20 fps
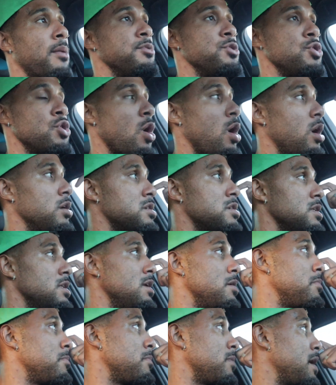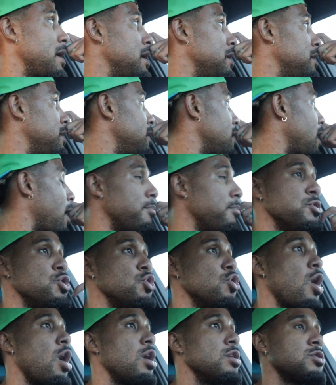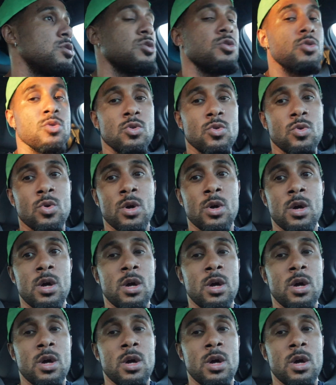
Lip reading: drawn to them, and I'm drawn to